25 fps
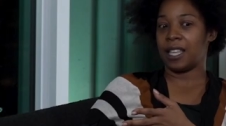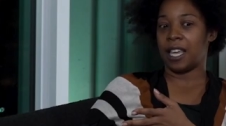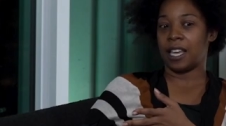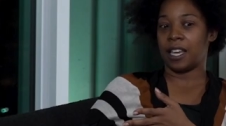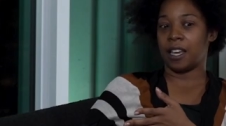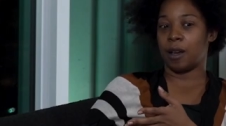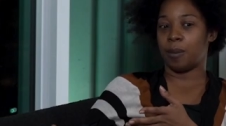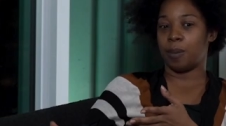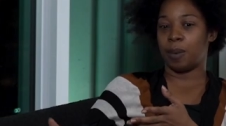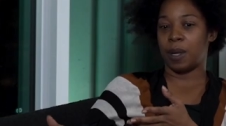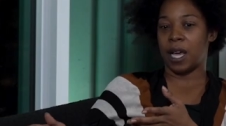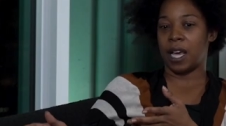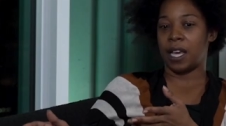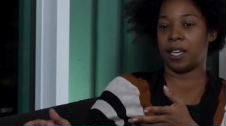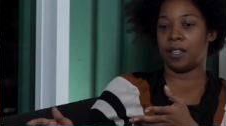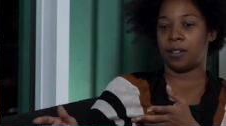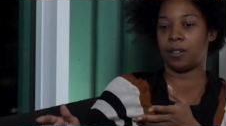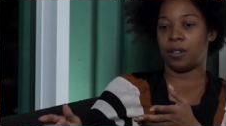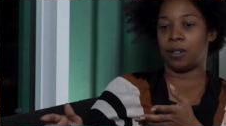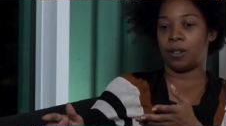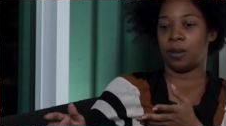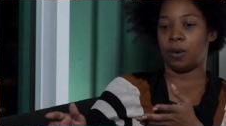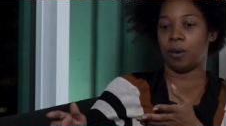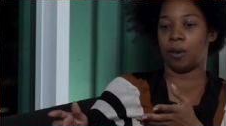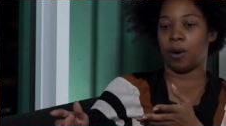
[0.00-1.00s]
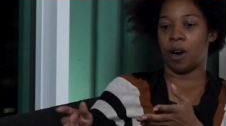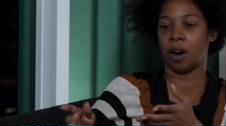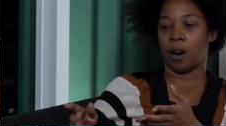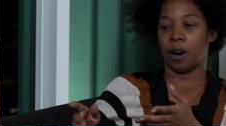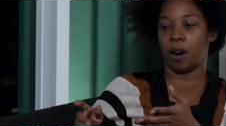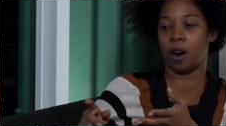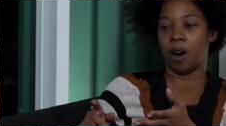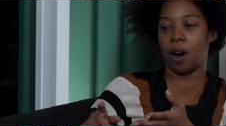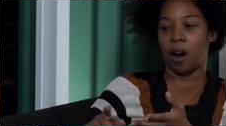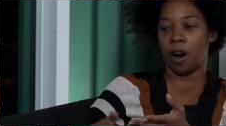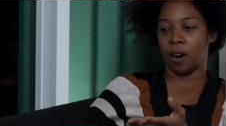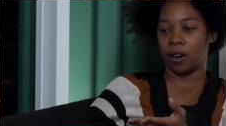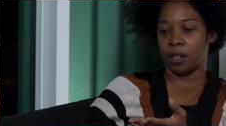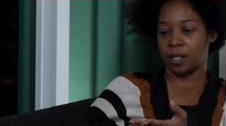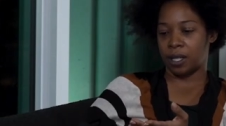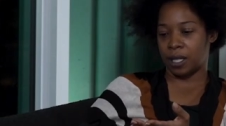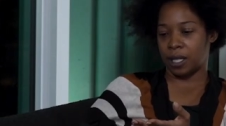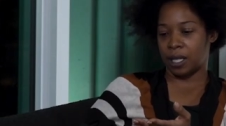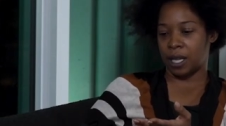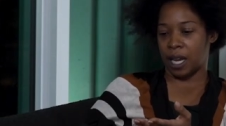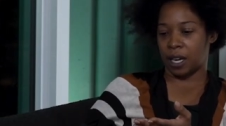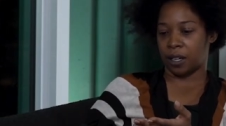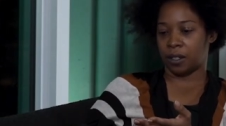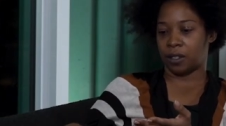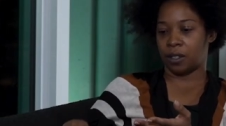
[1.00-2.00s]
like applies to our art
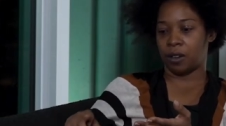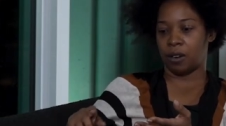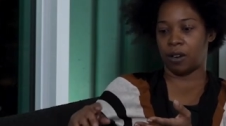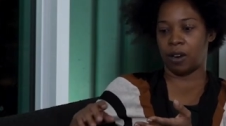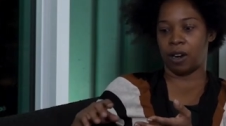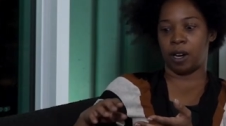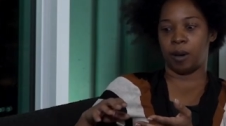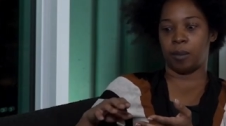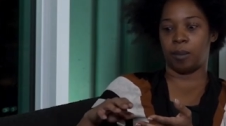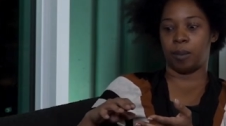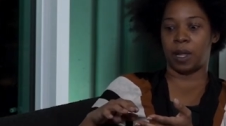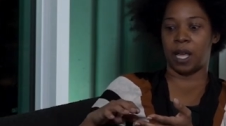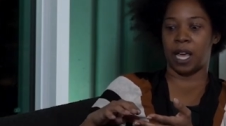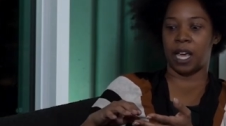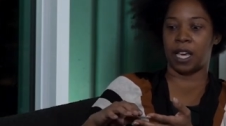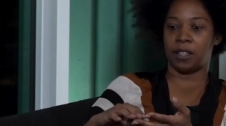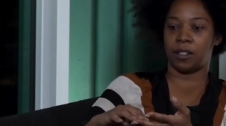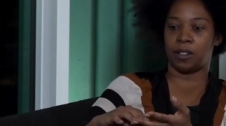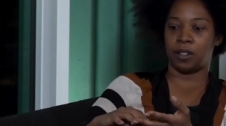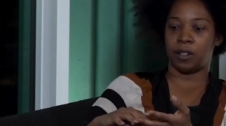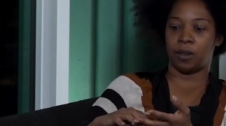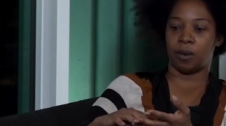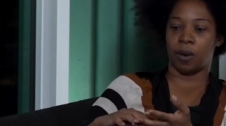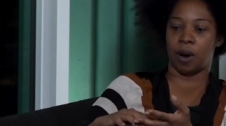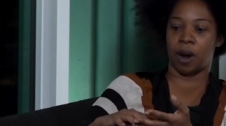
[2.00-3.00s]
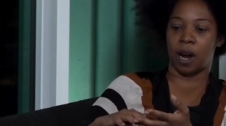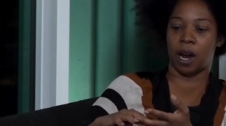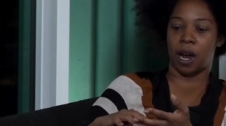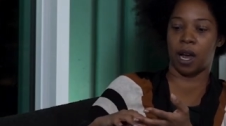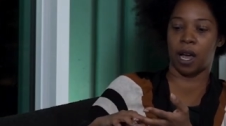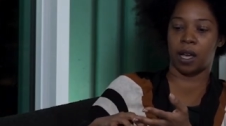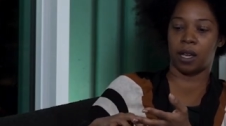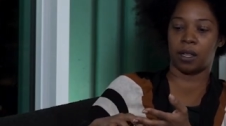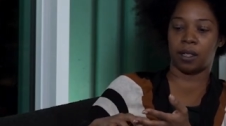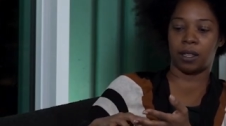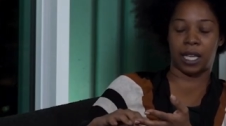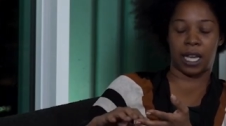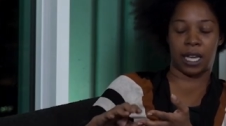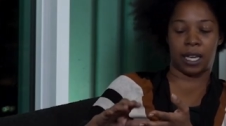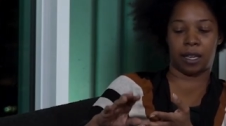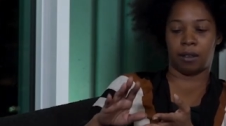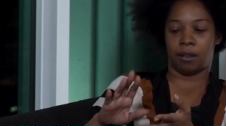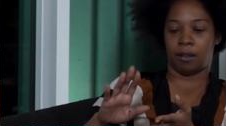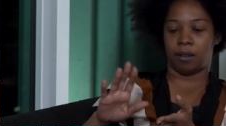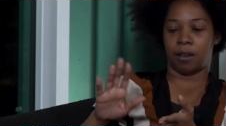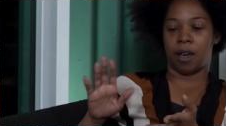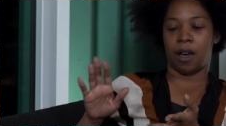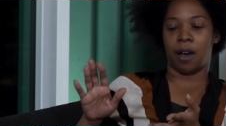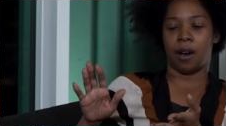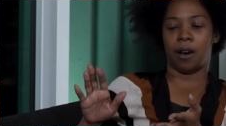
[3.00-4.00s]
sector it applies to our like
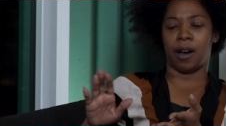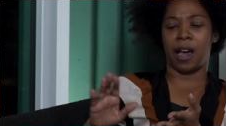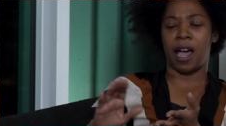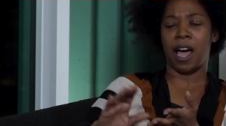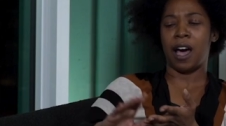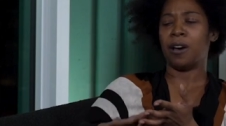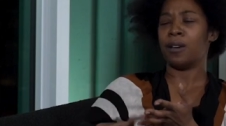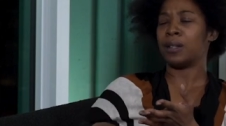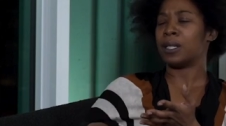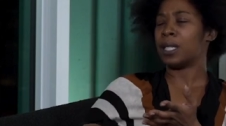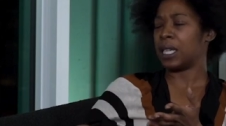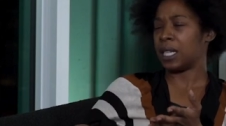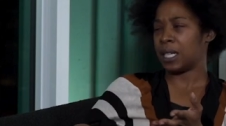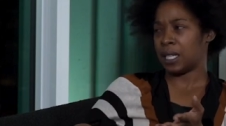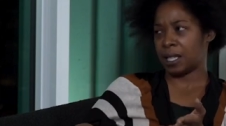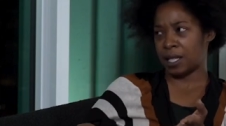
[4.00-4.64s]
our housing